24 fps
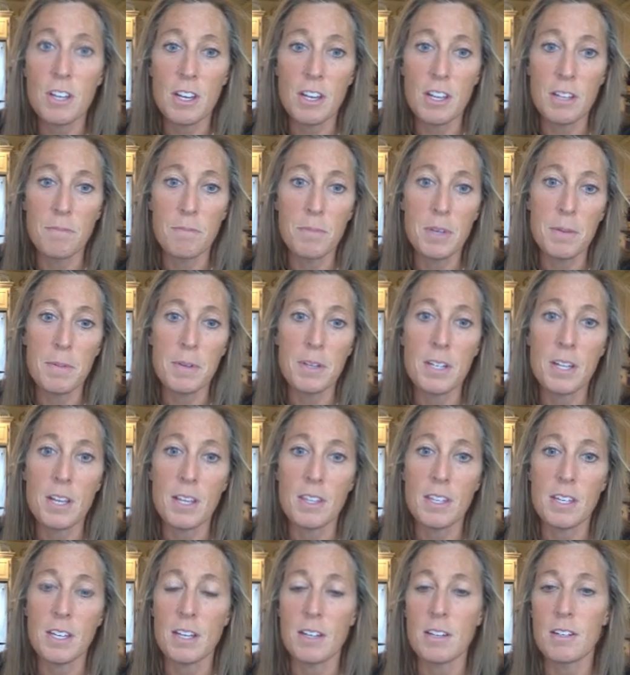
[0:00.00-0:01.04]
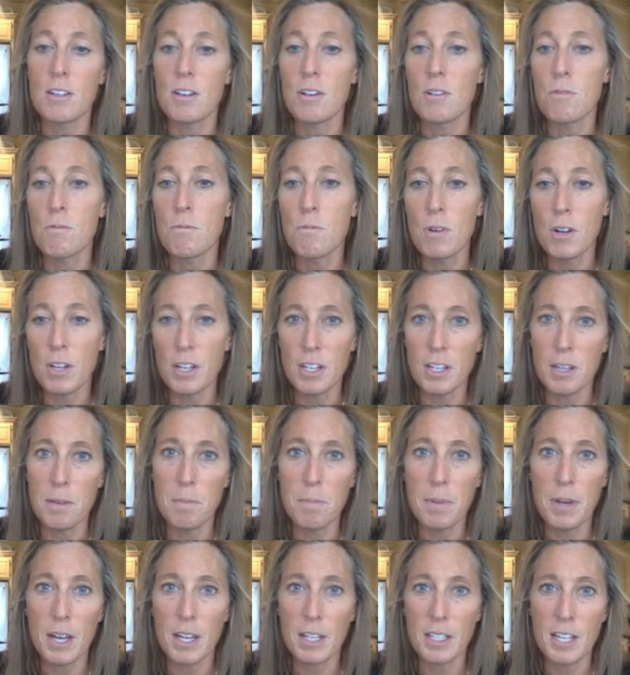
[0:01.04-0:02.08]
and maybe no one
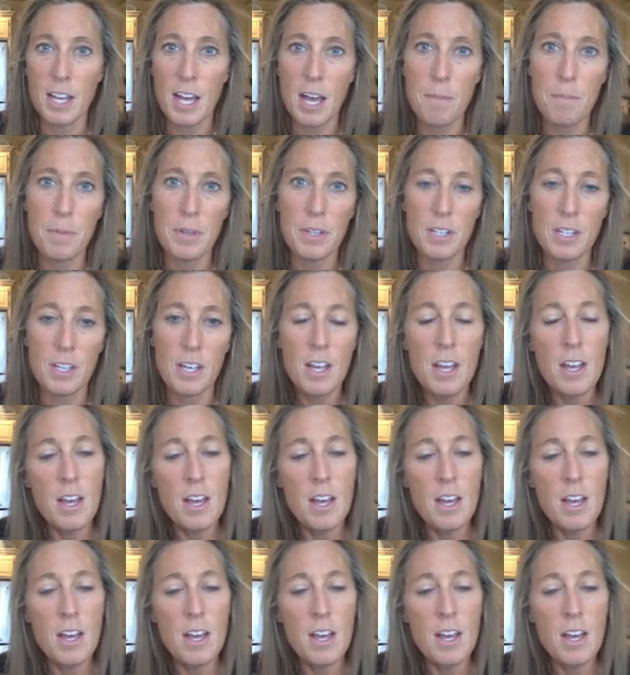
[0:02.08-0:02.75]
impact happened,